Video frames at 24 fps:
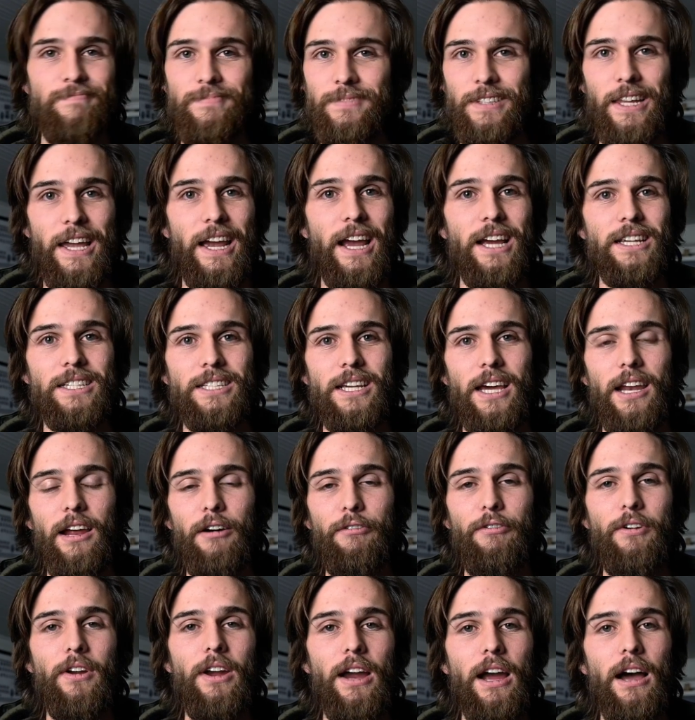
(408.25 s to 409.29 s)
Like I said, I'll
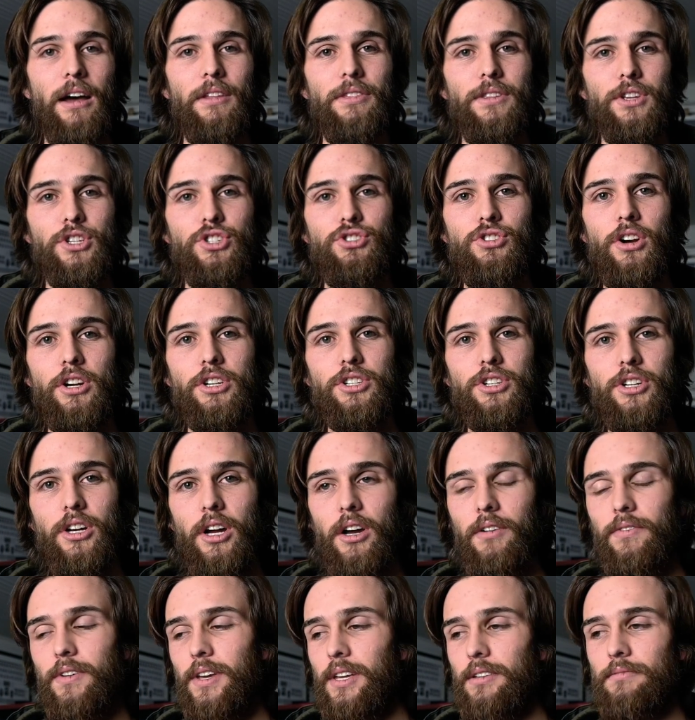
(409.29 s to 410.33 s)
figure out the structure
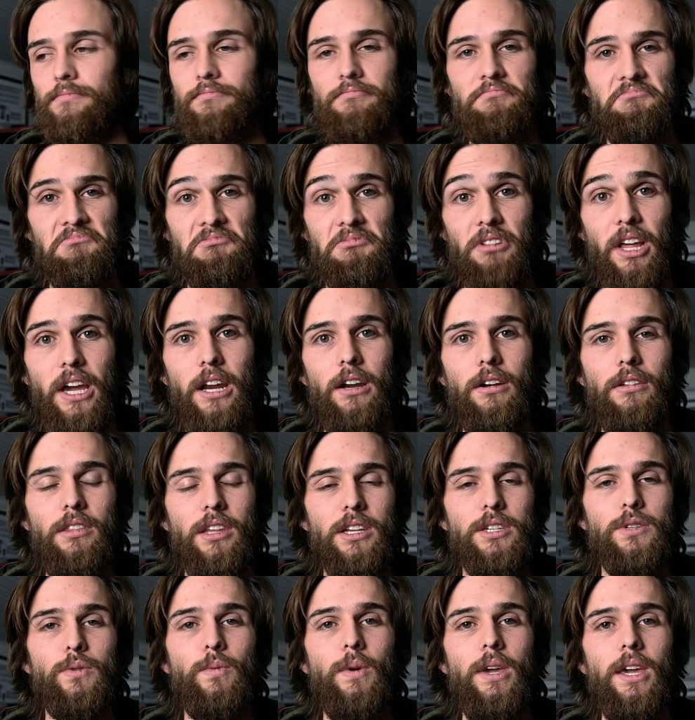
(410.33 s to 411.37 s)
of it later
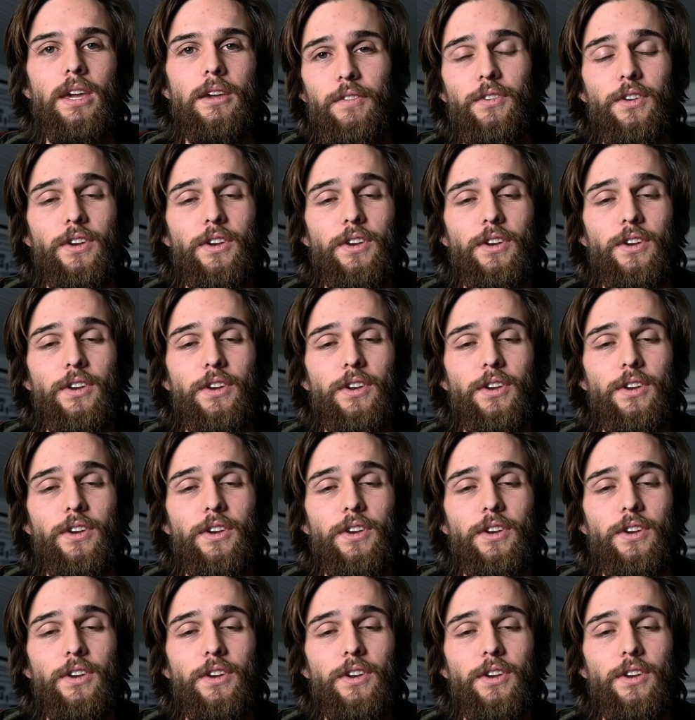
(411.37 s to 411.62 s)
this week.